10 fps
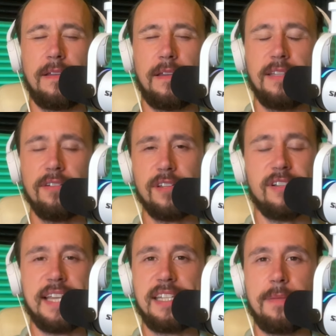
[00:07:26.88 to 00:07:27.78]
As long as
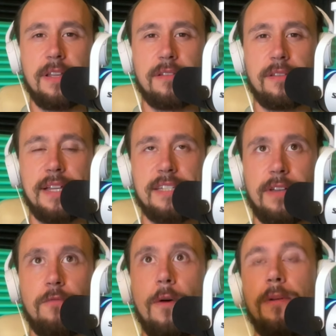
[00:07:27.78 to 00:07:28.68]
you're saying something along the lines of
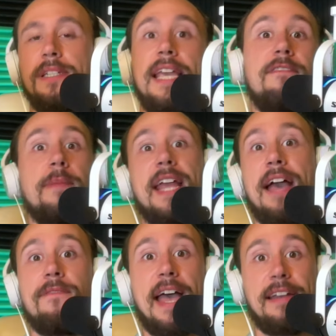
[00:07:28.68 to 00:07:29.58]
like, what will it take for me to
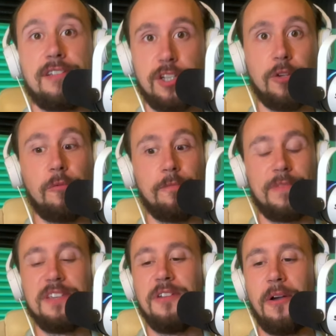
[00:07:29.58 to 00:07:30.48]
have that too?
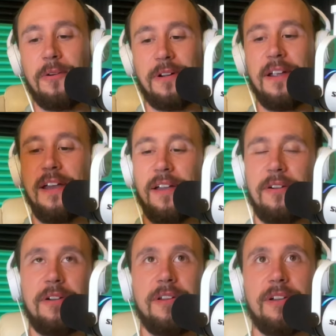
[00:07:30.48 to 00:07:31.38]

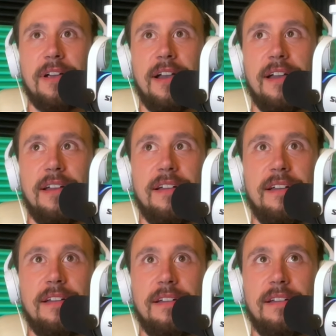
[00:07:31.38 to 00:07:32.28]
Or
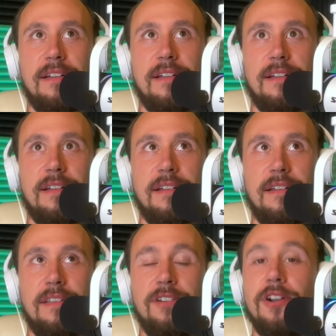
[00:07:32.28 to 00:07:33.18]

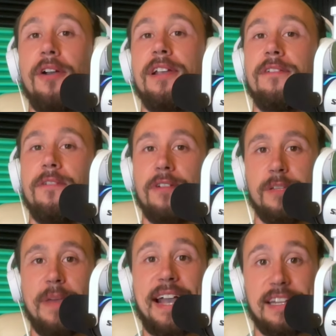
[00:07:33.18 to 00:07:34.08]
you're turning your
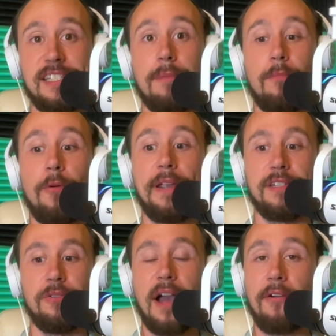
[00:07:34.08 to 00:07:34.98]
focus back at some
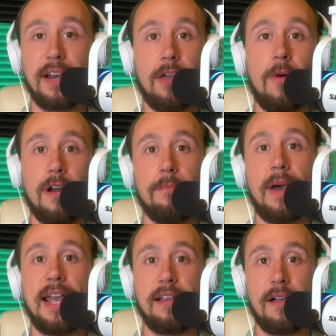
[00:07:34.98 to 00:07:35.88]
point to, how can I water
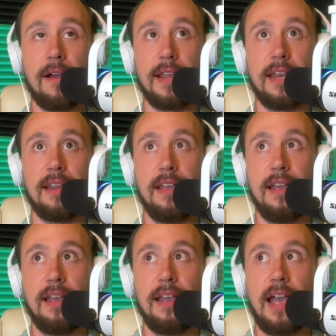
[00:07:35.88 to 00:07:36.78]
my garden?
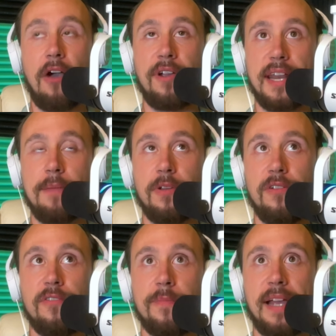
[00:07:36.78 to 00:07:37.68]
How can I
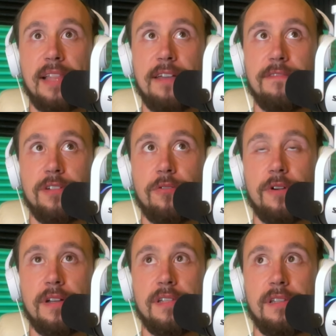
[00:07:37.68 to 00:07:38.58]
maneuver my life
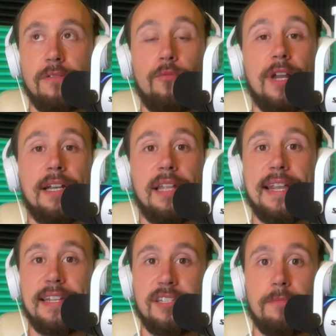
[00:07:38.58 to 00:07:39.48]
towards what I'd
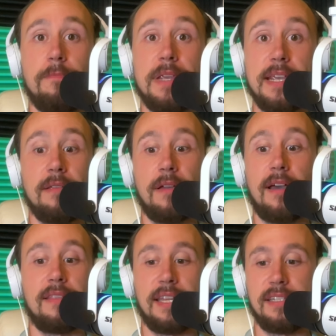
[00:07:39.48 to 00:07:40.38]
like it to be
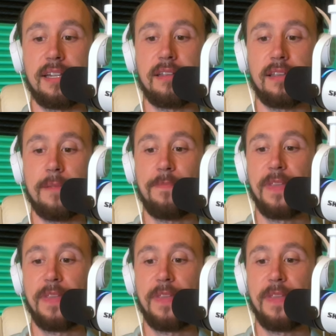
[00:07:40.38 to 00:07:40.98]
authentically?